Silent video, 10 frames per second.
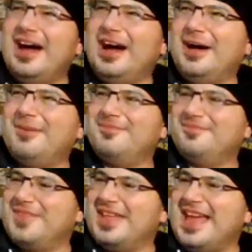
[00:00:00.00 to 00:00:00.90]

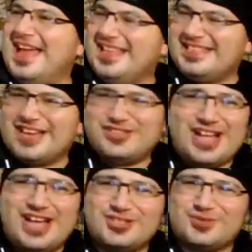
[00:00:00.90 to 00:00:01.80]
And that is
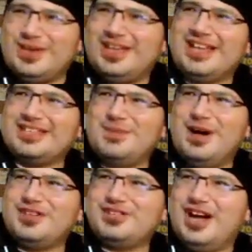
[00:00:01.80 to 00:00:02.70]
actually not as drinking as
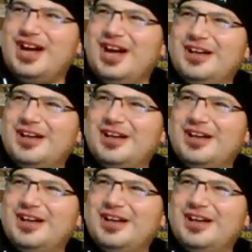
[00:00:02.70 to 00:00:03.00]
much.